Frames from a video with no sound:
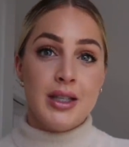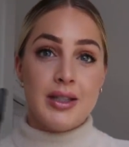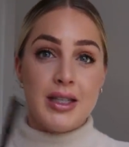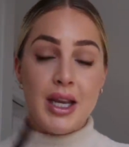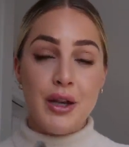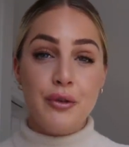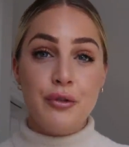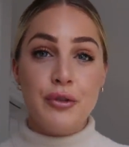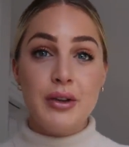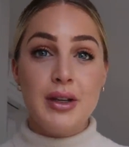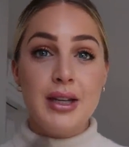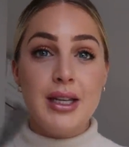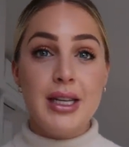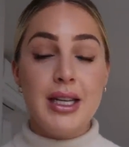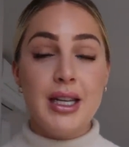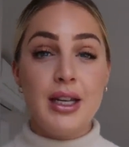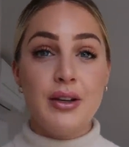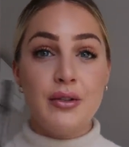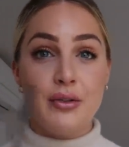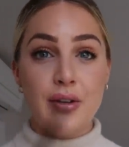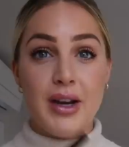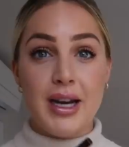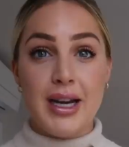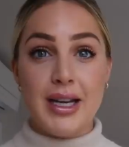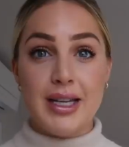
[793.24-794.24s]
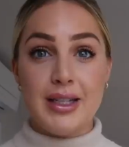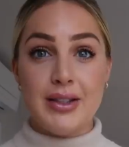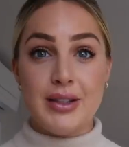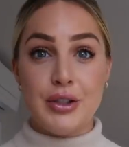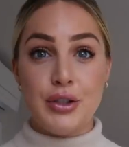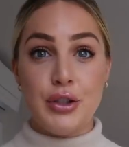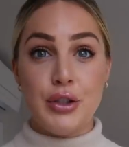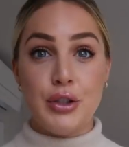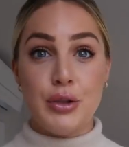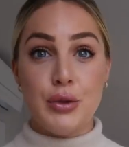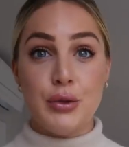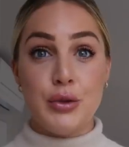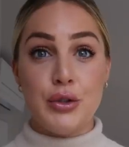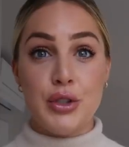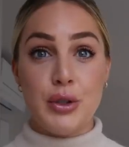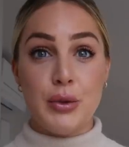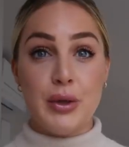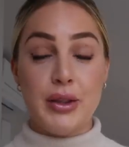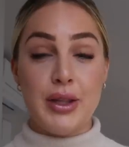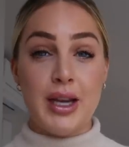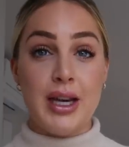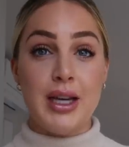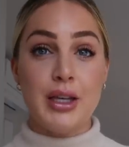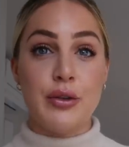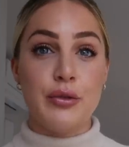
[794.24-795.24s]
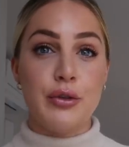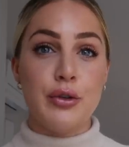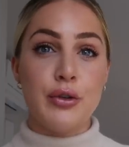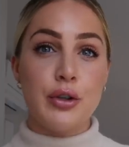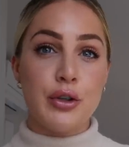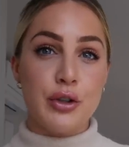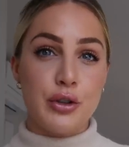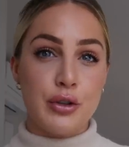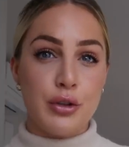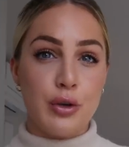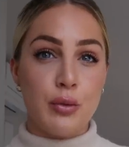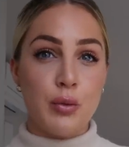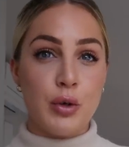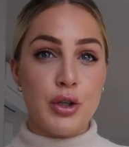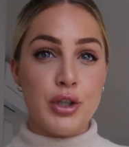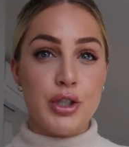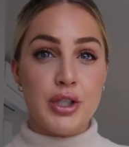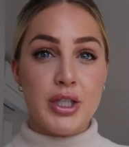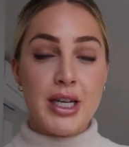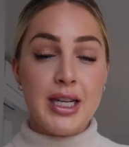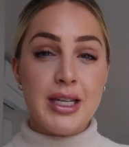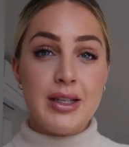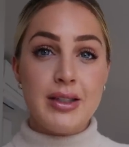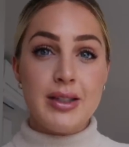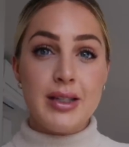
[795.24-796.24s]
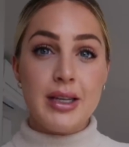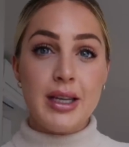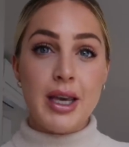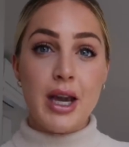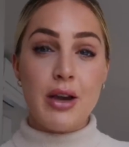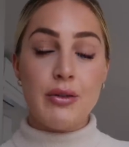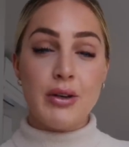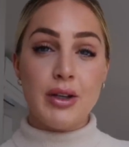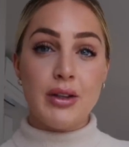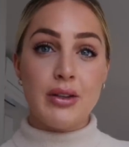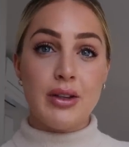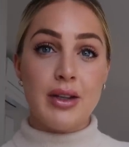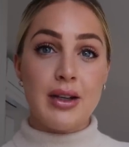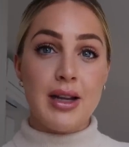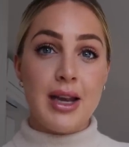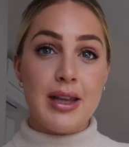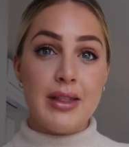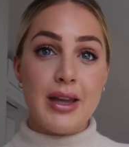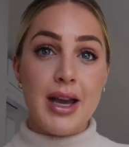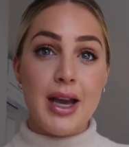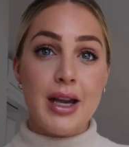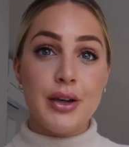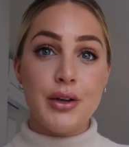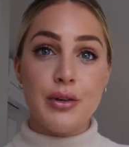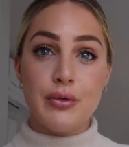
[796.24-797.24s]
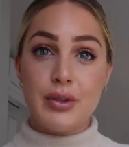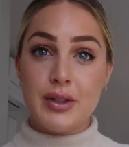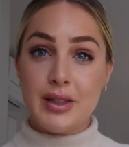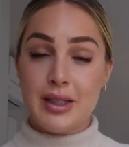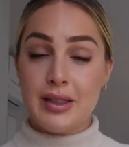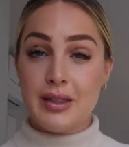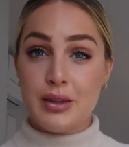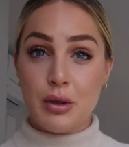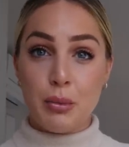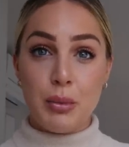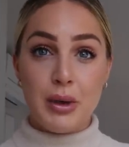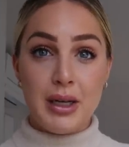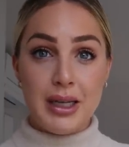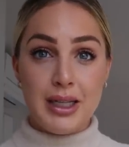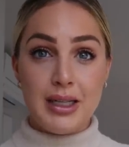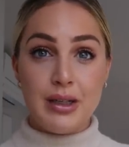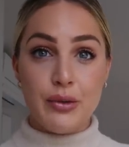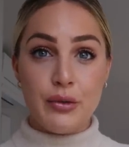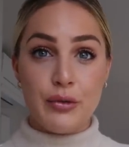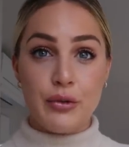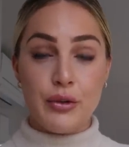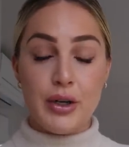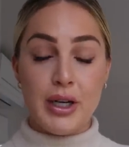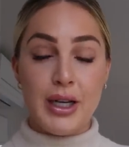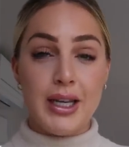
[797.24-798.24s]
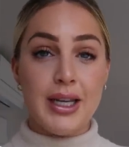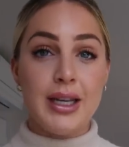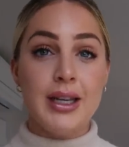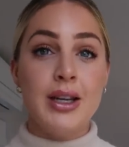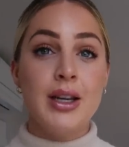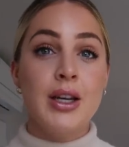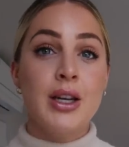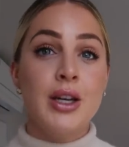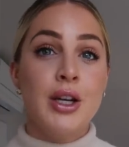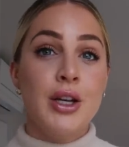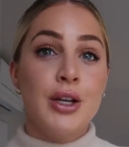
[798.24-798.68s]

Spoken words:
definitely advise you doing that if you're not sure on what shades to get or anything like that. And obviously it's completely free.